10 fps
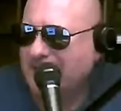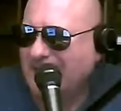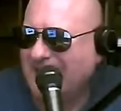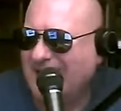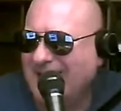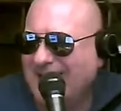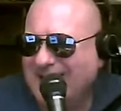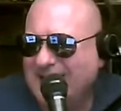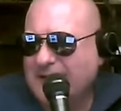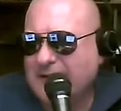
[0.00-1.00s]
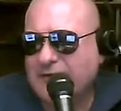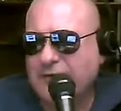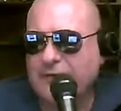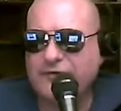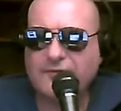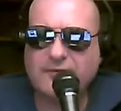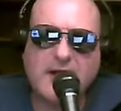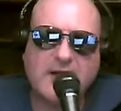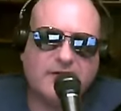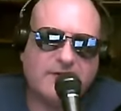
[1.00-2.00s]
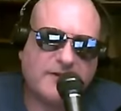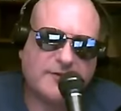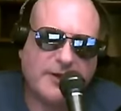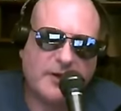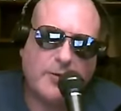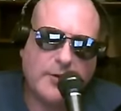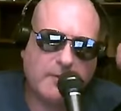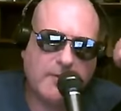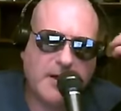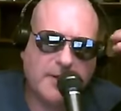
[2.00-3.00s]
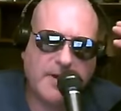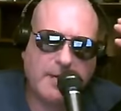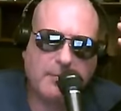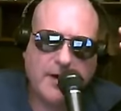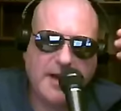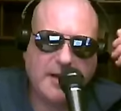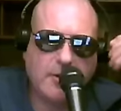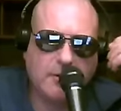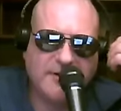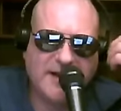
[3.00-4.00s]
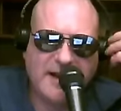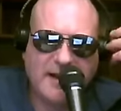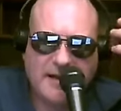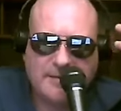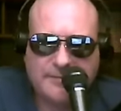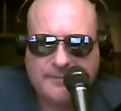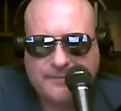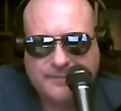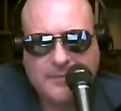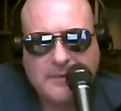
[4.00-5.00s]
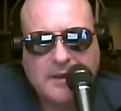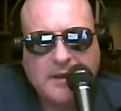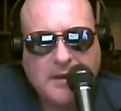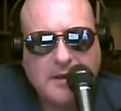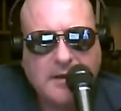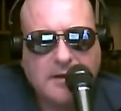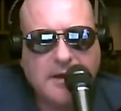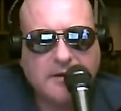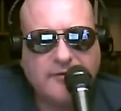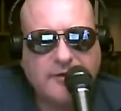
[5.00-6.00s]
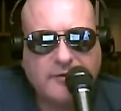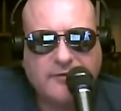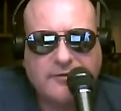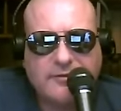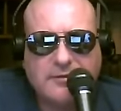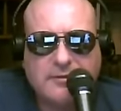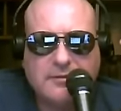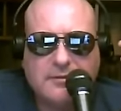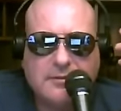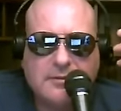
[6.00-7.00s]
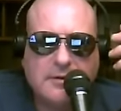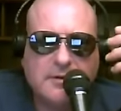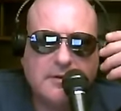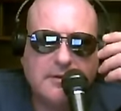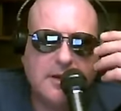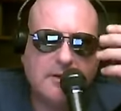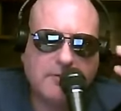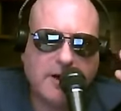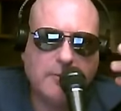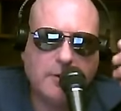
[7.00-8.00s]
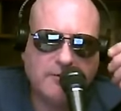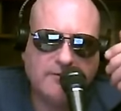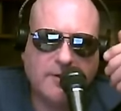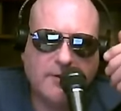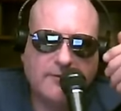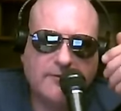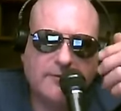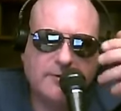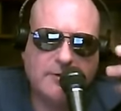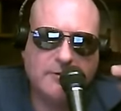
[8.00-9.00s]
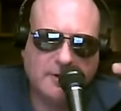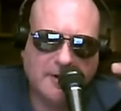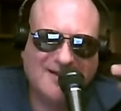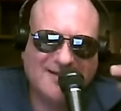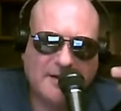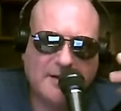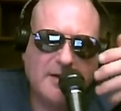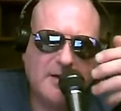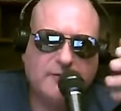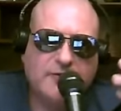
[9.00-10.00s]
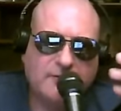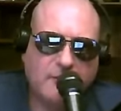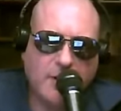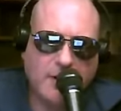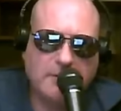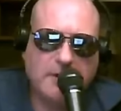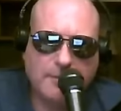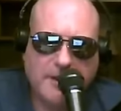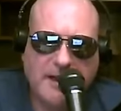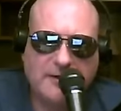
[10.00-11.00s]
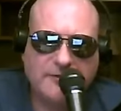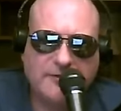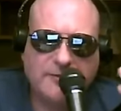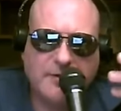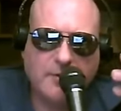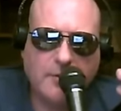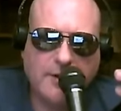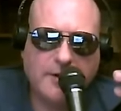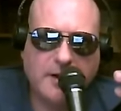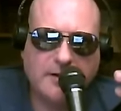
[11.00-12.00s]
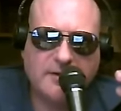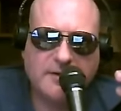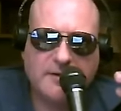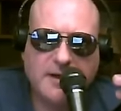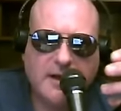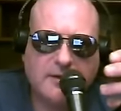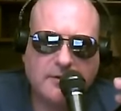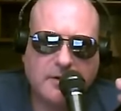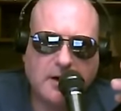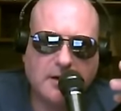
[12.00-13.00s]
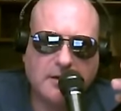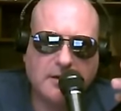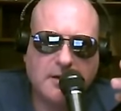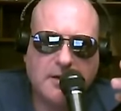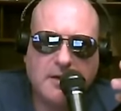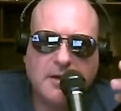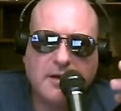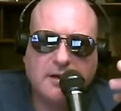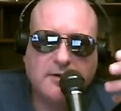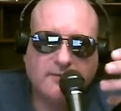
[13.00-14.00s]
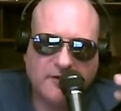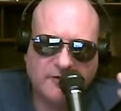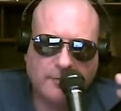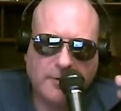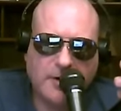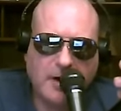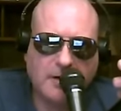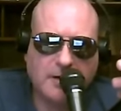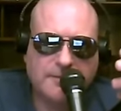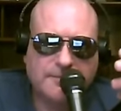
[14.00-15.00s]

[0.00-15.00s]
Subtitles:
odd twist of logic that's been going around in my brain all day. That is this. The rainwater falls, you collect it, you use it for watering your plants and whatnot, and your garden, your vegetable garden,